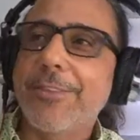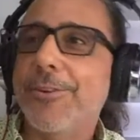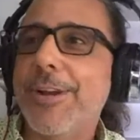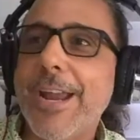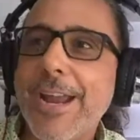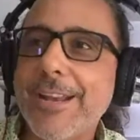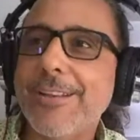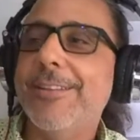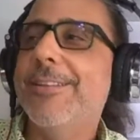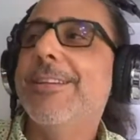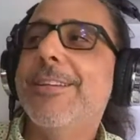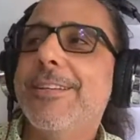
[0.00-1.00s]
end
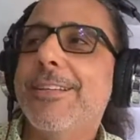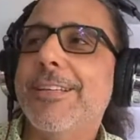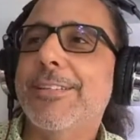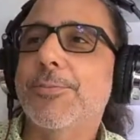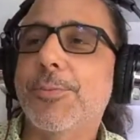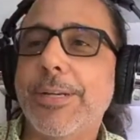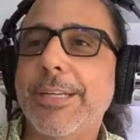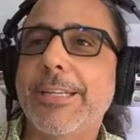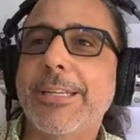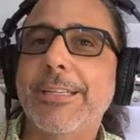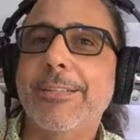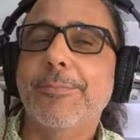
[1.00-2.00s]
is
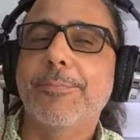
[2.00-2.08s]
really